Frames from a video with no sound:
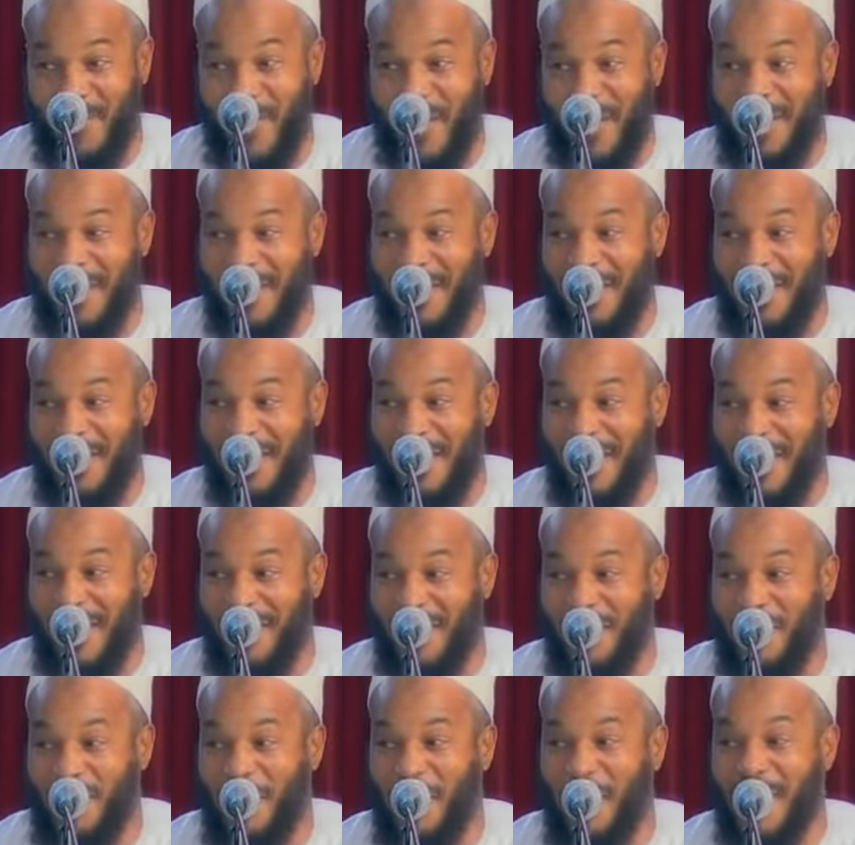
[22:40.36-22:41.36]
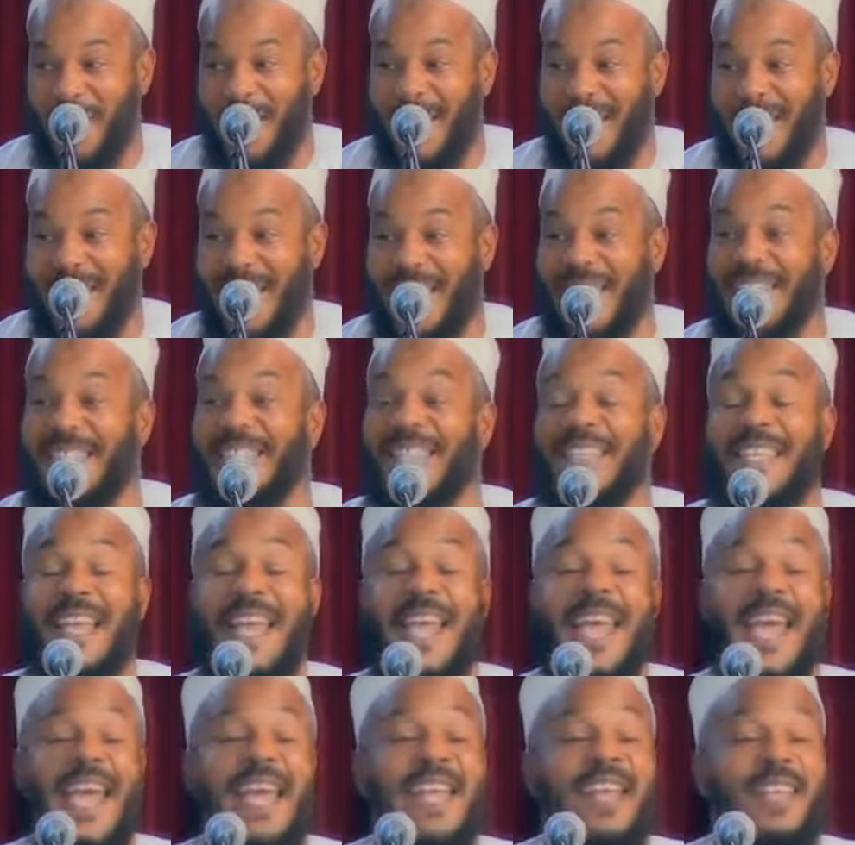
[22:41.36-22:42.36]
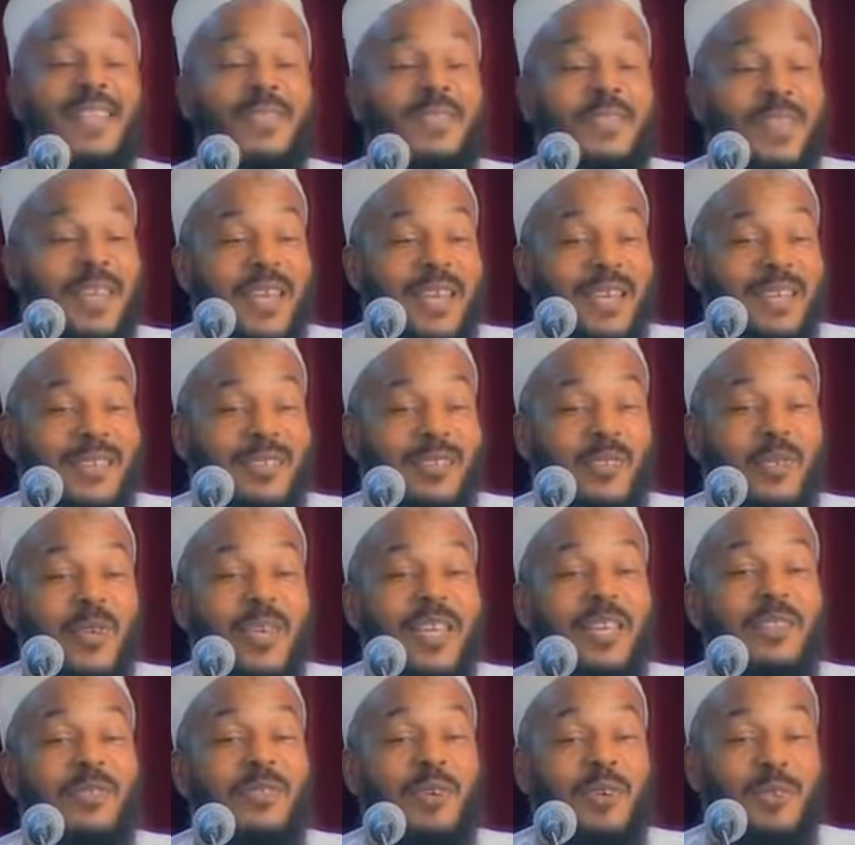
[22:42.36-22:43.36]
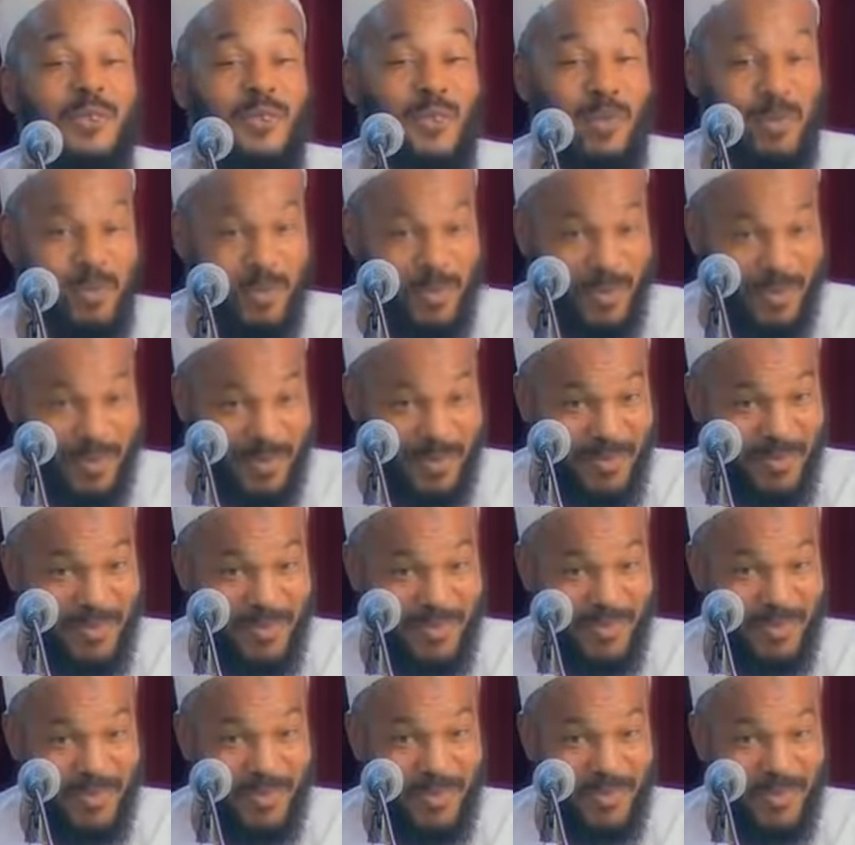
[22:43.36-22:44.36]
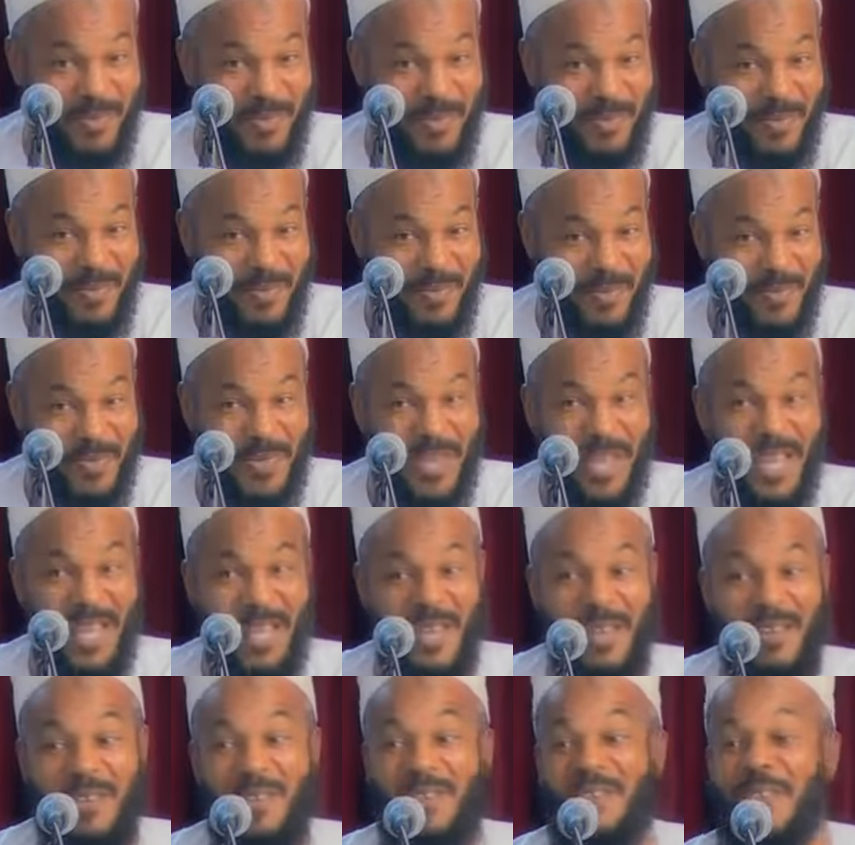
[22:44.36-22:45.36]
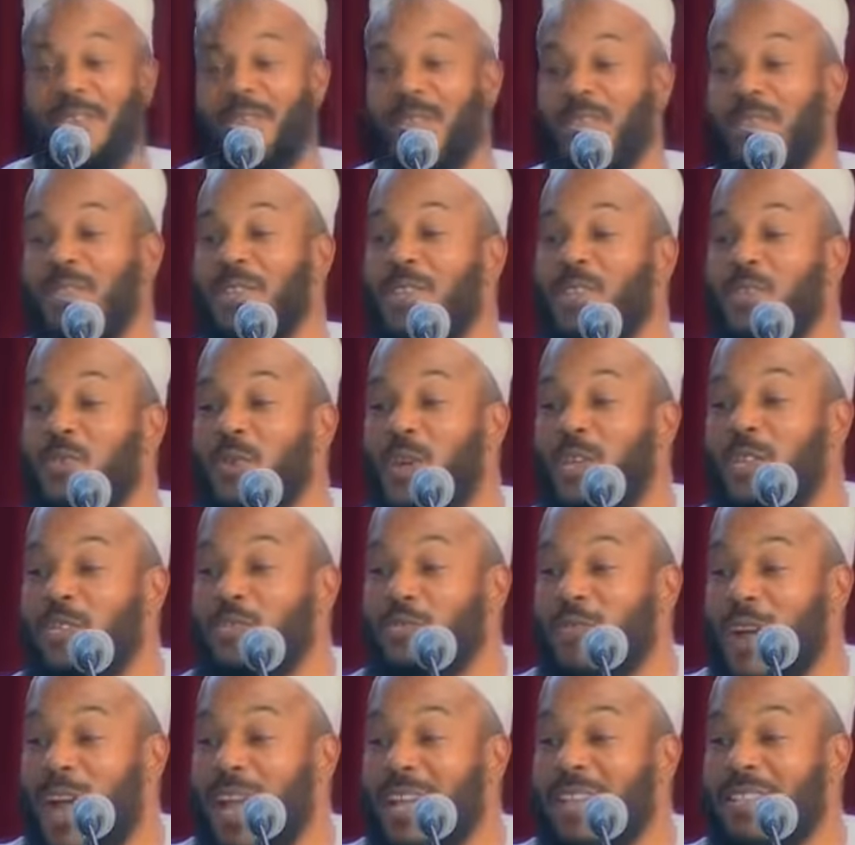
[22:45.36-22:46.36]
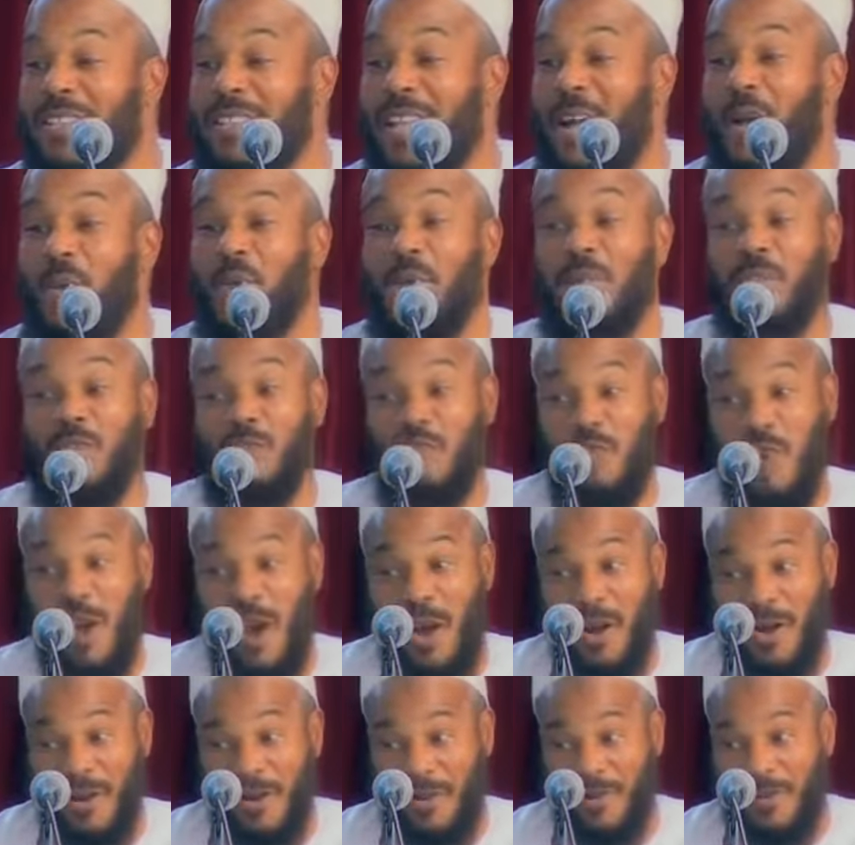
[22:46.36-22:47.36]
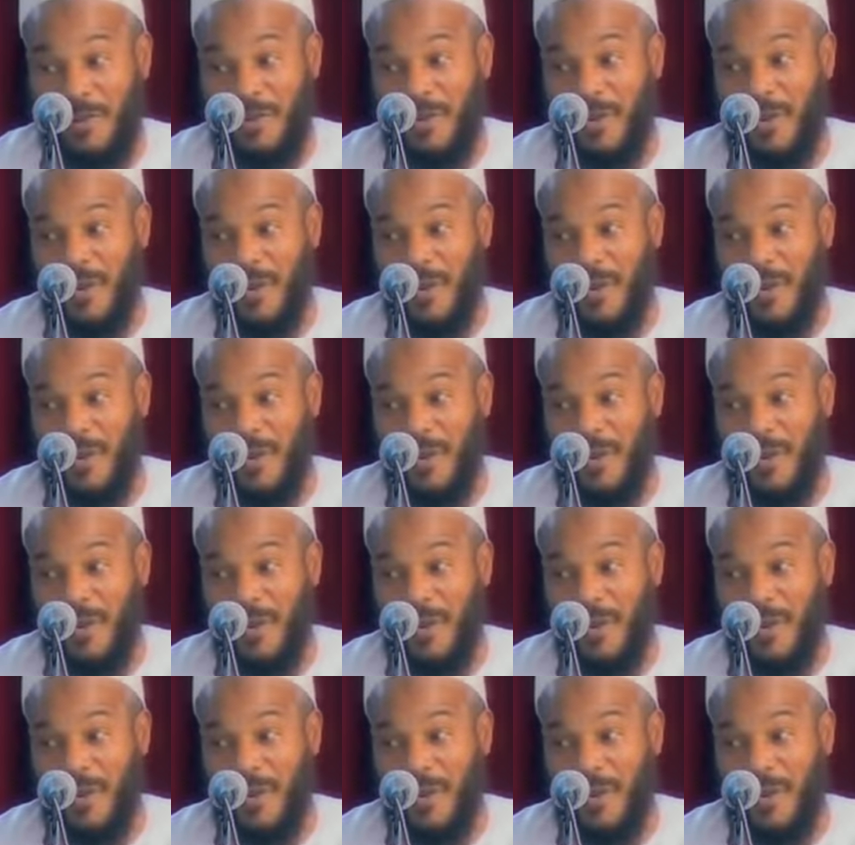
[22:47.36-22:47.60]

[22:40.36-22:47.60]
Right? So he didn't say anything to either group, saying, this one's right, that one's wrong.